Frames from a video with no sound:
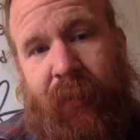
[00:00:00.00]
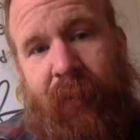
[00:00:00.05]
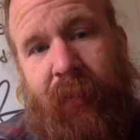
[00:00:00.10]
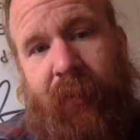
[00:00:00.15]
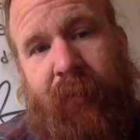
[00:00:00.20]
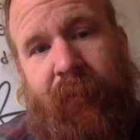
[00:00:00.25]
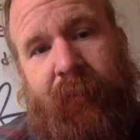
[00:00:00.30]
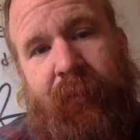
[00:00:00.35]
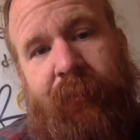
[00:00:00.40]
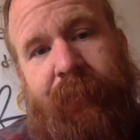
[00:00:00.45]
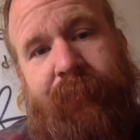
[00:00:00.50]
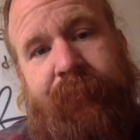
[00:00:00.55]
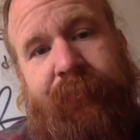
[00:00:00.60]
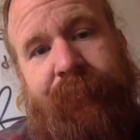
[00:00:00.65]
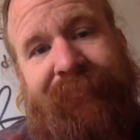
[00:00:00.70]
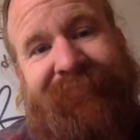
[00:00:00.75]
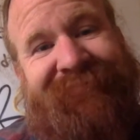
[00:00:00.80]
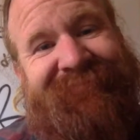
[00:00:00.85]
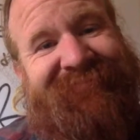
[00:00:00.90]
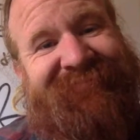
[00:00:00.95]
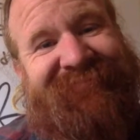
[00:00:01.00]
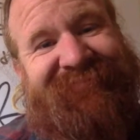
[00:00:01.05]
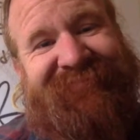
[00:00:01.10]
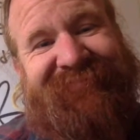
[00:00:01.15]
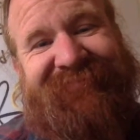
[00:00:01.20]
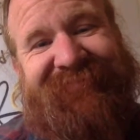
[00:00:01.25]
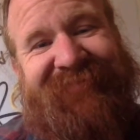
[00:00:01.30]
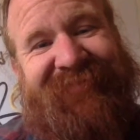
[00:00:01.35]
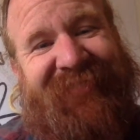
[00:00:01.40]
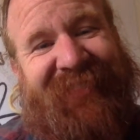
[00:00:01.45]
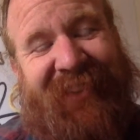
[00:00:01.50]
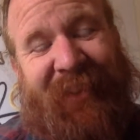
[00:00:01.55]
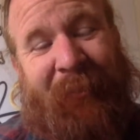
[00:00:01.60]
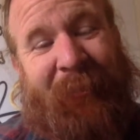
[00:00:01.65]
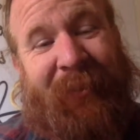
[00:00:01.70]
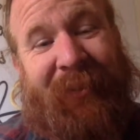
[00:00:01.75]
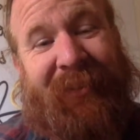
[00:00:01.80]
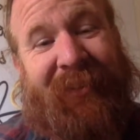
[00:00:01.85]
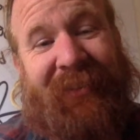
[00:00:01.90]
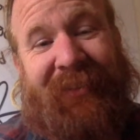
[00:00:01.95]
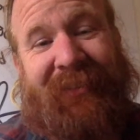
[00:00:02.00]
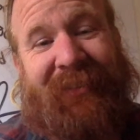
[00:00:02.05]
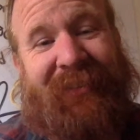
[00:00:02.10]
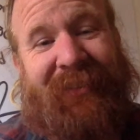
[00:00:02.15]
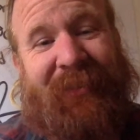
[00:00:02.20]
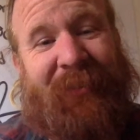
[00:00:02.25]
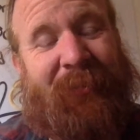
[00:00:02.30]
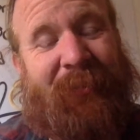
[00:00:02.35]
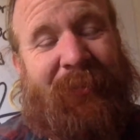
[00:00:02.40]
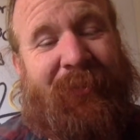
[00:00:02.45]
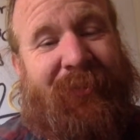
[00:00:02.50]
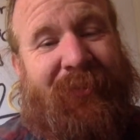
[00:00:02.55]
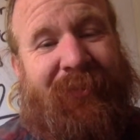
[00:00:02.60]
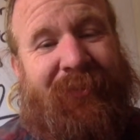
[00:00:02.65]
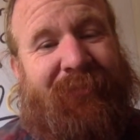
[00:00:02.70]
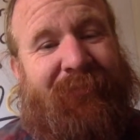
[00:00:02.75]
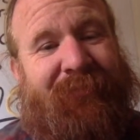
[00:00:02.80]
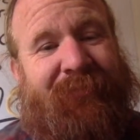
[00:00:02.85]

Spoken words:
Um, I mean, it seems